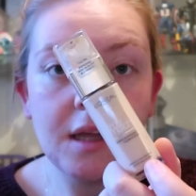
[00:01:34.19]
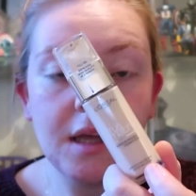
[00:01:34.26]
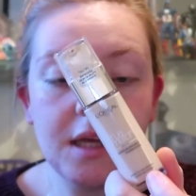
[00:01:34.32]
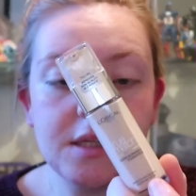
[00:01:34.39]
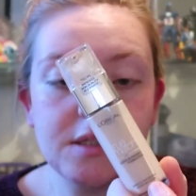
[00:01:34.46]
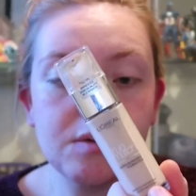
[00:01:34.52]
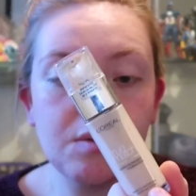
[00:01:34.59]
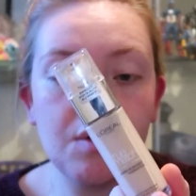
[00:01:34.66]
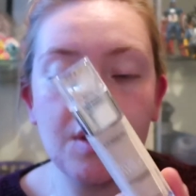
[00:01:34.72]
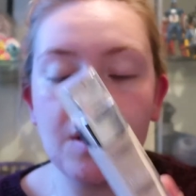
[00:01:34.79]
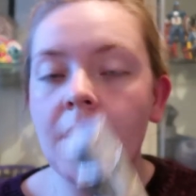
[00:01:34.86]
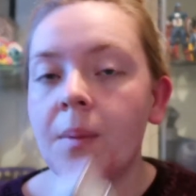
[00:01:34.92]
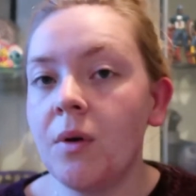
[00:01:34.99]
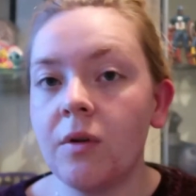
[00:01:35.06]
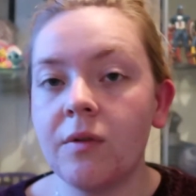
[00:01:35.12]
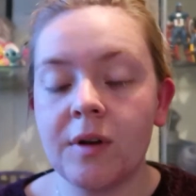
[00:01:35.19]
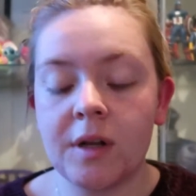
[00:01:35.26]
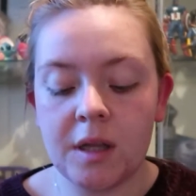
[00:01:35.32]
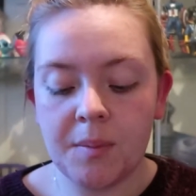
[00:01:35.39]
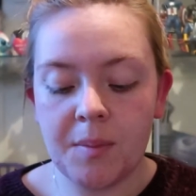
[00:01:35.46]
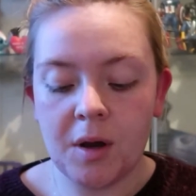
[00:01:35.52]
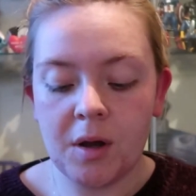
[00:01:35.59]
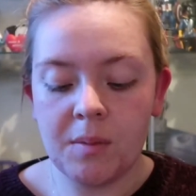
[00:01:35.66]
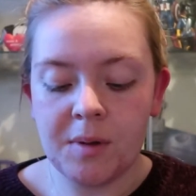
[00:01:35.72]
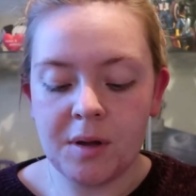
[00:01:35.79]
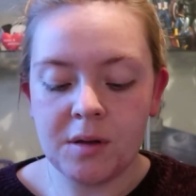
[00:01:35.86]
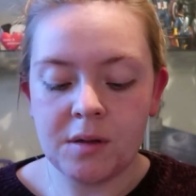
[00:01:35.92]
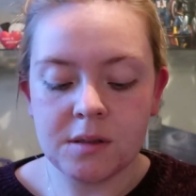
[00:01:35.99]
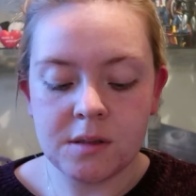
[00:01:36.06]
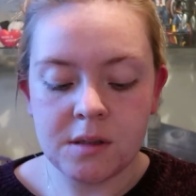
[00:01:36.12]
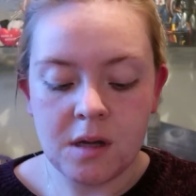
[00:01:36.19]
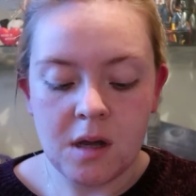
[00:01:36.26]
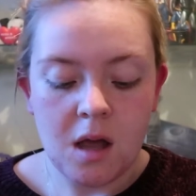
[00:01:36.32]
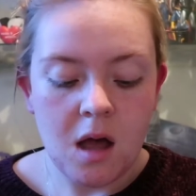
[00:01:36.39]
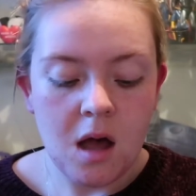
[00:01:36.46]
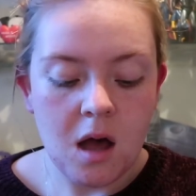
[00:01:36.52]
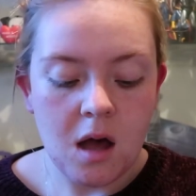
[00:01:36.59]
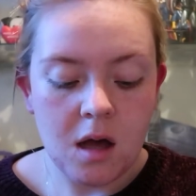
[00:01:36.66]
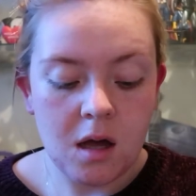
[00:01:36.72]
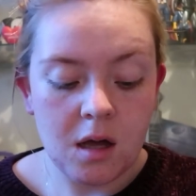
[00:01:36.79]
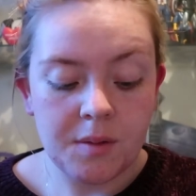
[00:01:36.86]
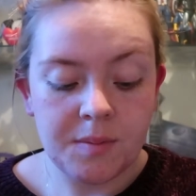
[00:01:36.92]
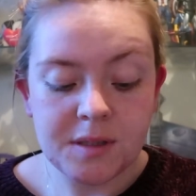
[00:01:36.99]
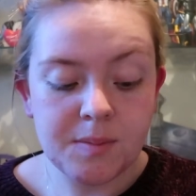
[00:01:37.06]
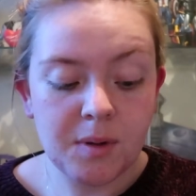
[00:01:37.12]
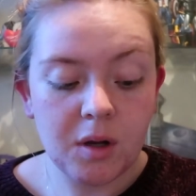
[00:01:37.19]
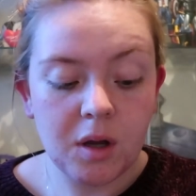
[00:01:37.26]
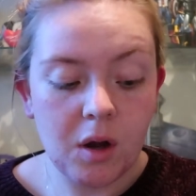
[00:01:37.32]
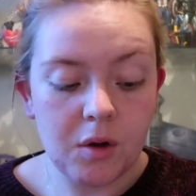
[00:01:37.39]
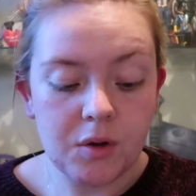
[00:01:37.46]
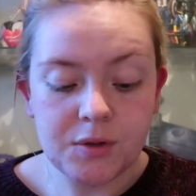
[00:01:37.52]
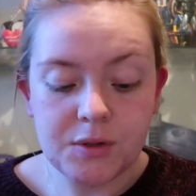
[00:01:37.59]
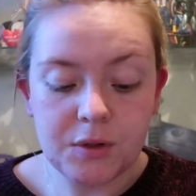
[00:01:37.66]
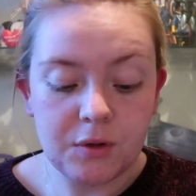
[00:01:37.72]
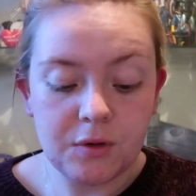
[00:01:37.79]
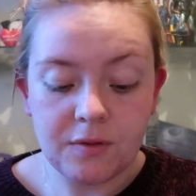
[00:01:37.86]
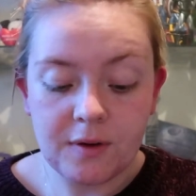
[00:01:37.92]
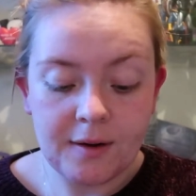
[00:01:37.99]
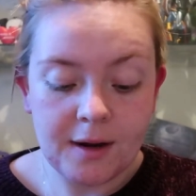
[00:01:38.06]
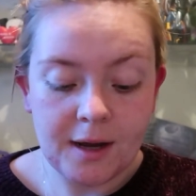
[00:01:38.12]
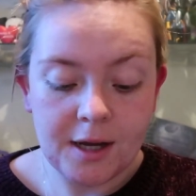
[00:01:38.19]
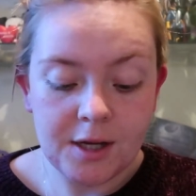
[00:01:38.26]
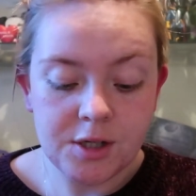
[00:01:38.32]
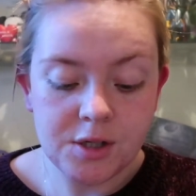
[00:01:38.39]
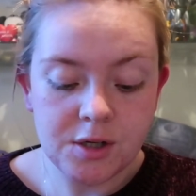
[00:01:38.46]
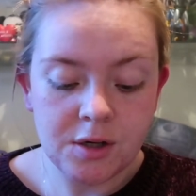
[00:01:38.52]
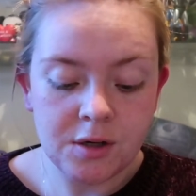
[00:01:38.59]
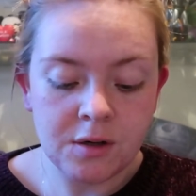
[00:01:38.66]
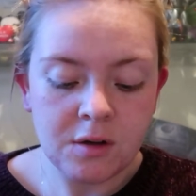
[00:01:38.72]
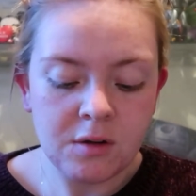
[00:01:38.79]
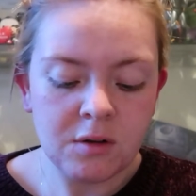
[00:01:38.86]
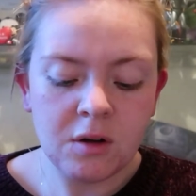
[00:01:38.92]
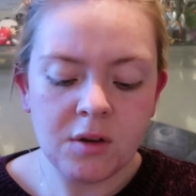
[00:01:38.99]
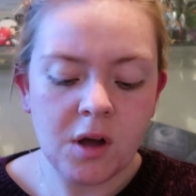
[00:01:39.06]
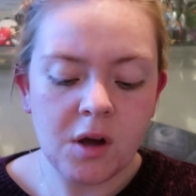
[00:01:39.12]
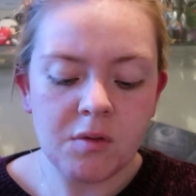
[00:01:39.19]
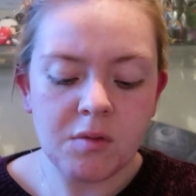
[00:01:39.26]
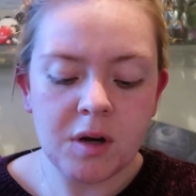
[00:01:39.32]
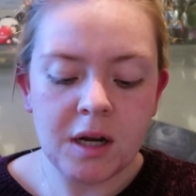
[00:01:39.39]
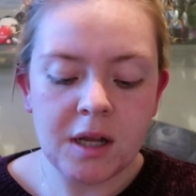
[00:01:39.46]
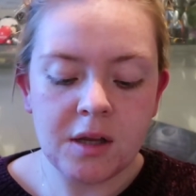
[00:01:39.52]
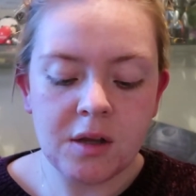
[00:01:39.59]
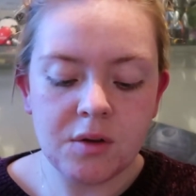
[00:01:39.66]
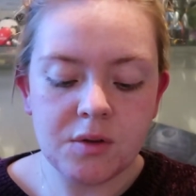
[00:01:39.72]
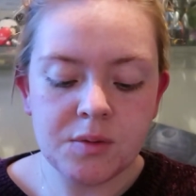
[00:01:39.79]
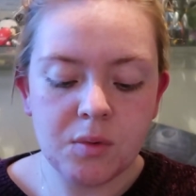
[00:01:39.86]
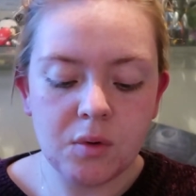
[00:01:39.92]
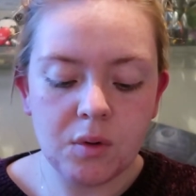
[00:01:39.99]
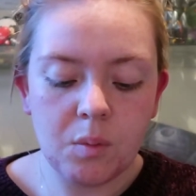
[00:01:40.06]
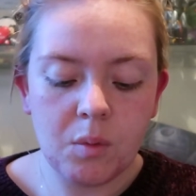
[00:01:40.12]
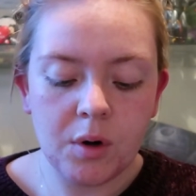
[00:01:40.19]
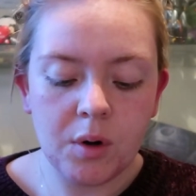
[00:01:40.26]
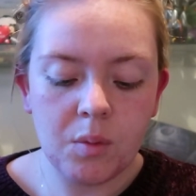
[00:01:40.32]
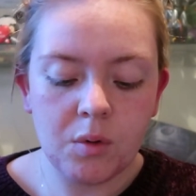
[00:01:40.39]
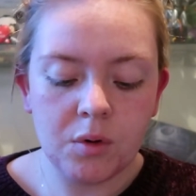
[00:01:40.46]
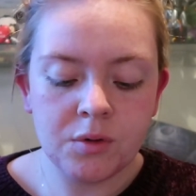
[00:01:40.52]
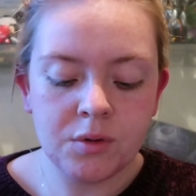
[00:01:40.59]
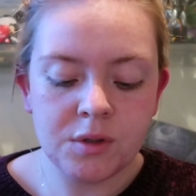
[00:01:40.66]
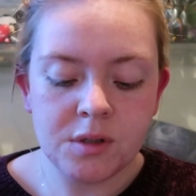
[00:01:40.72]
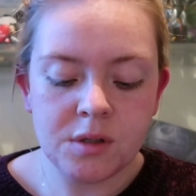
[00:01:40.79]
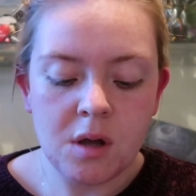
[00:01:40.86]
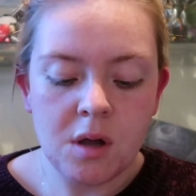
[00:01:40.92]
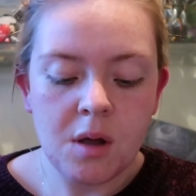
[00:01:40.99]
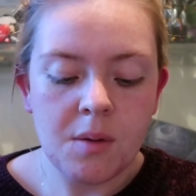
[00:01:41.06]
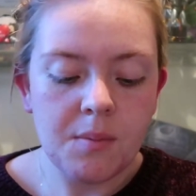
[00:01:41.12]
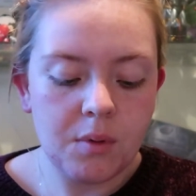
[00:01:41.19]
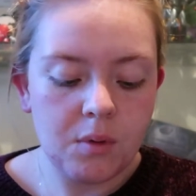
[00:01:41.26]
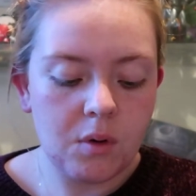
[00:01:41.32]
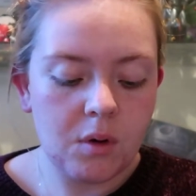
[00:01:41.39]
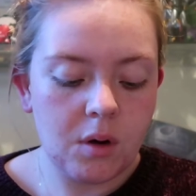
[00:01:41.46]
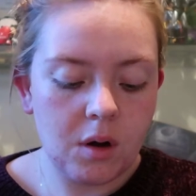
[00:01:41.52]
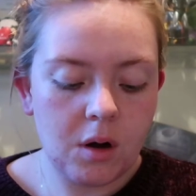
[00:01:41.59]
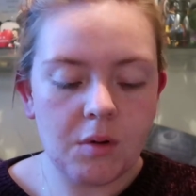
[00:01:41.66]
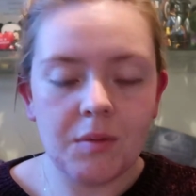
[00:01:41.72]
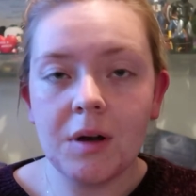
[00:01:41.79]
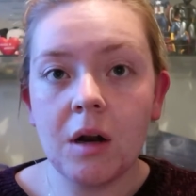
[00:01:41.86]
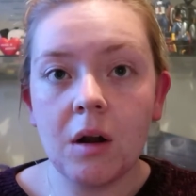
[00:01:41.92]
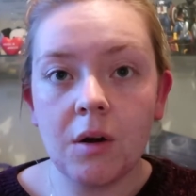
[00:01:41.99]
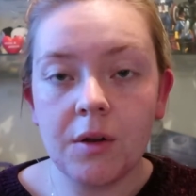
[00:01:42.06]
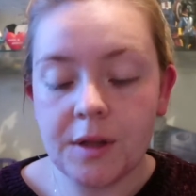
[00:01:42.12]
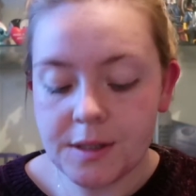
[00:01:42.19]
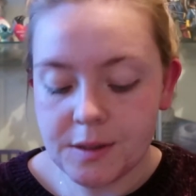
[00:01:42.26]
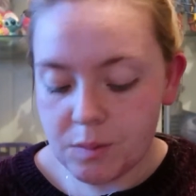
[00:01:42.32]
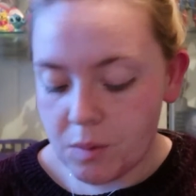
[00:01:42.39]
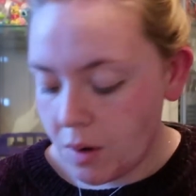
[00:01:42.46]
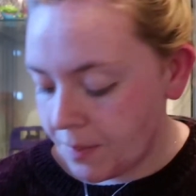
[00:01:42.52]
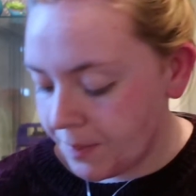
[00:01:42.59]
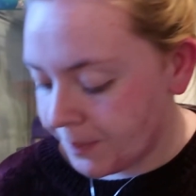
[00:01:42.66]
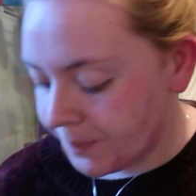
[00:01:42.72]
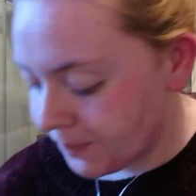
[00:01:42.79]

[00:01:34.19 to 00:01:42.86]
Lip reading: It's the one that I'm loving at the moment. It's my go-to foundation. Not that I really use more than one at once, but I really like this one.